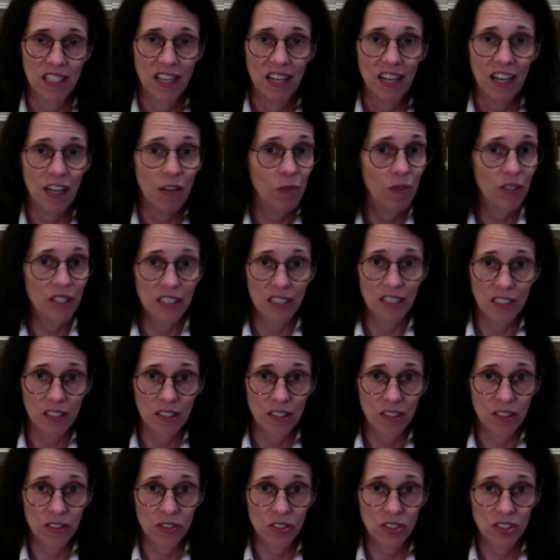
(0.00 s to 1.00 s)
I want to know.
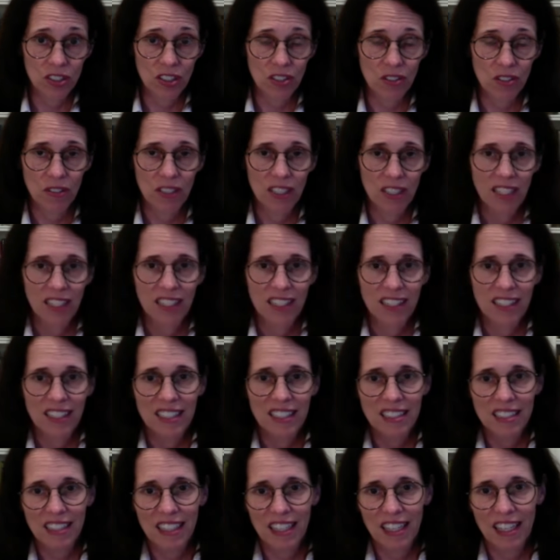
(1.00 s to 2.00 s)
So it's
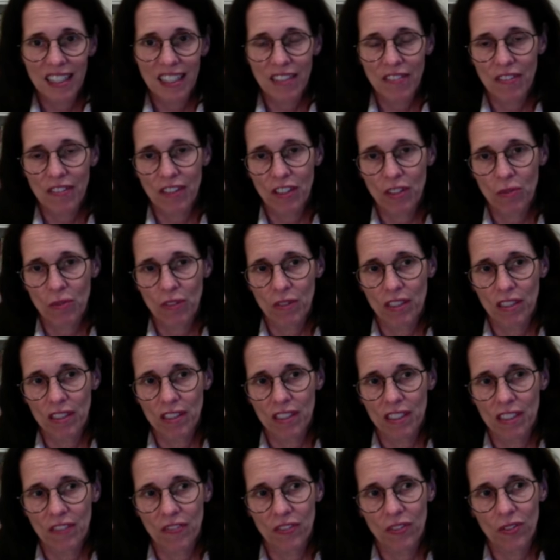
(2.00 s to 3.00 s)
a kind of thing where
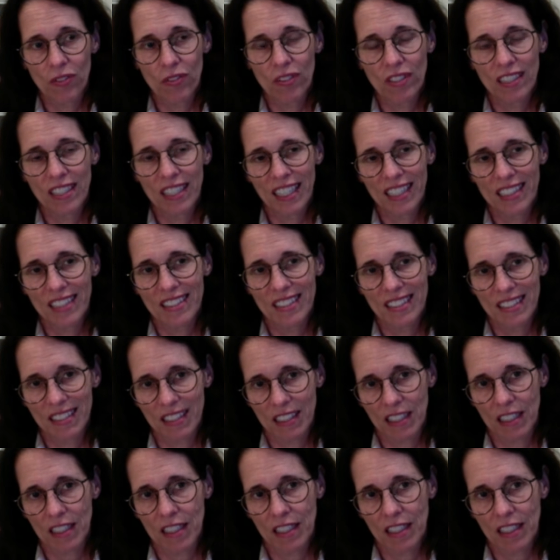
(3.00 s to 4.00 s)
if you get sick
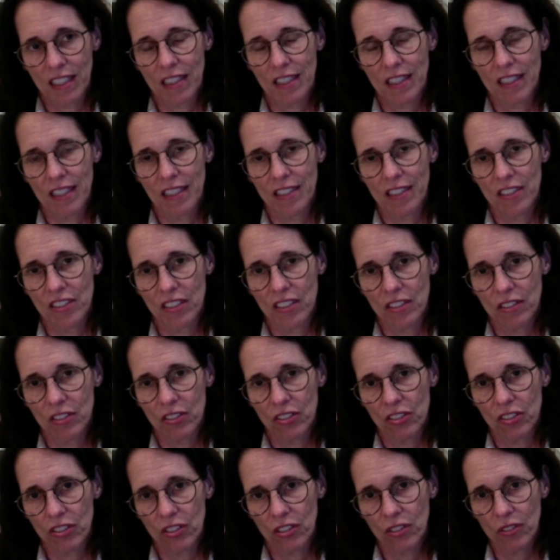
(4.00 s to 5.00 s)
in the next year or
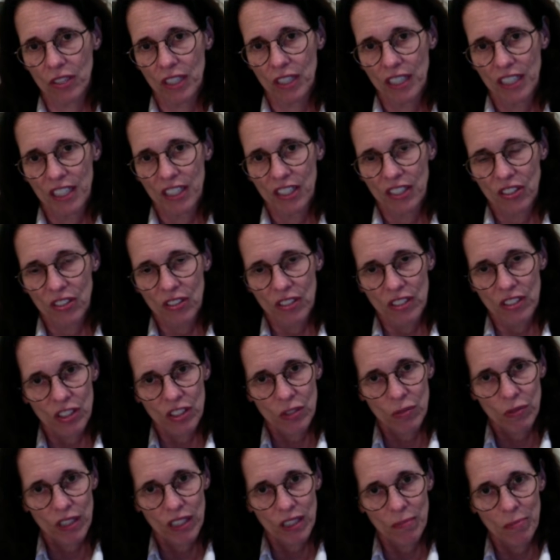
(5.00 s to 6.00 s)
so, you just
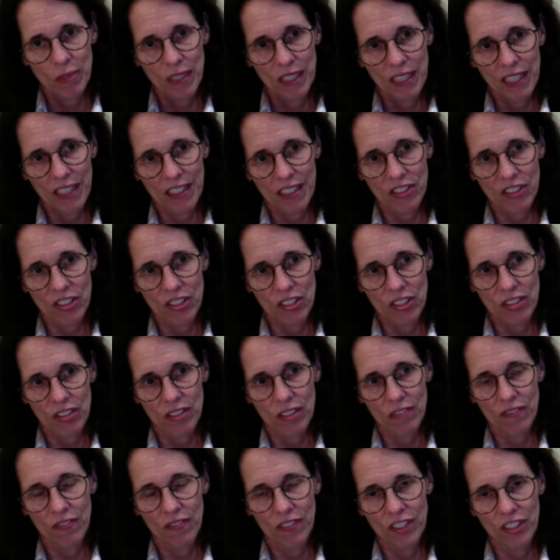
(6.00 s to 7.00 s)
want to be
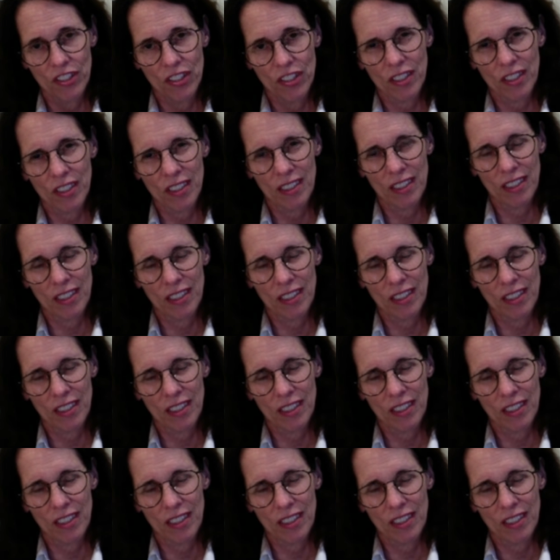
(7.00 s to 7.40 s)
extra vigilant